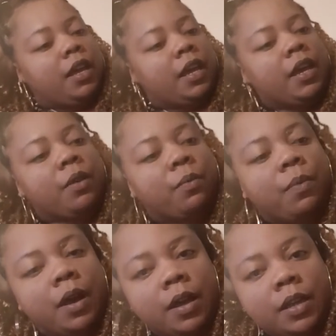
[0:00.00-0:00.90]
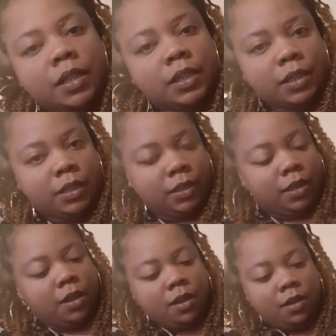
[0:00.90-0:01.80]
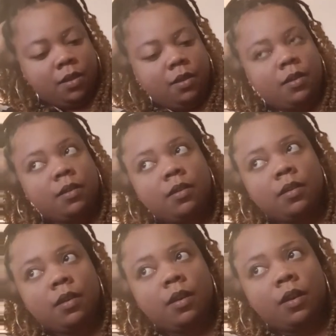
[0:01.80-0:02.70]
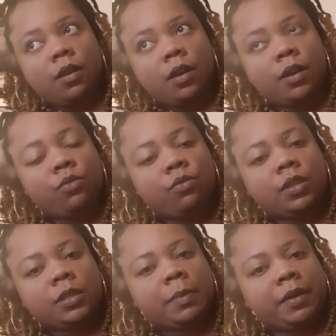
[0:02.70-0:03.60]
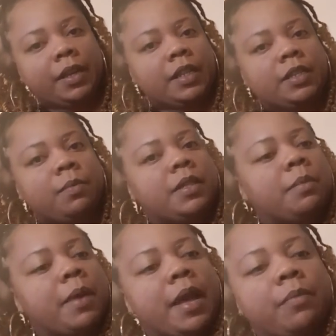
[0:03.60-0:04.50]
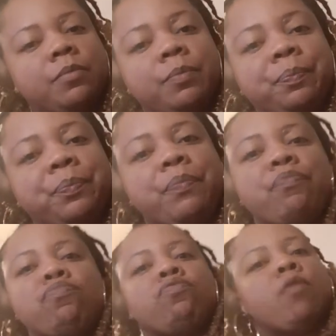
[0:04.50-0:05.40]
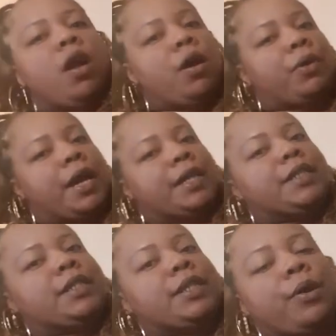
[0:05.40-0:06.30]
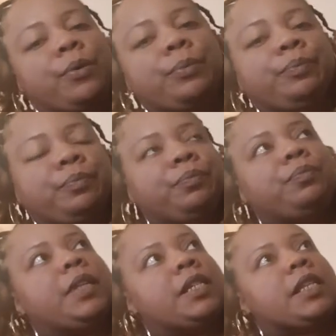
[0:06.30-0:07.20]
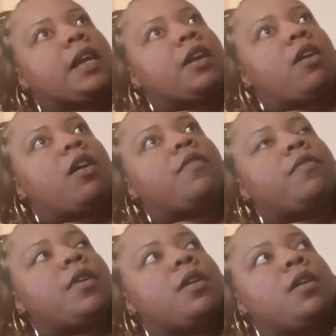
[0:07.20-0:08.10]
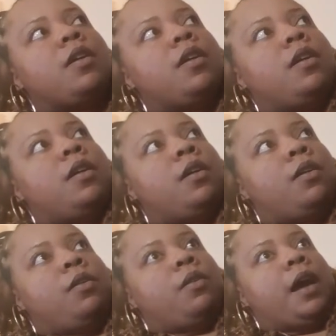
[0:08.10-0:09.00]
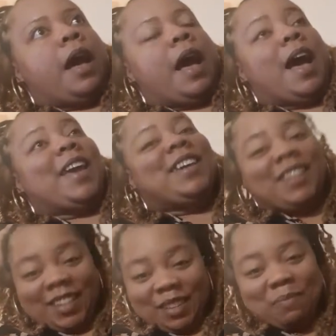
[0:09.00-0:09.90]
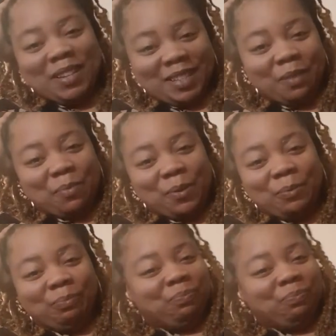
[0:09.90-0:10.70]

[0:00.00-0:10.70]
It was a cool experience. It wasn't bad. Okay, so let's start it off. I collected my sample.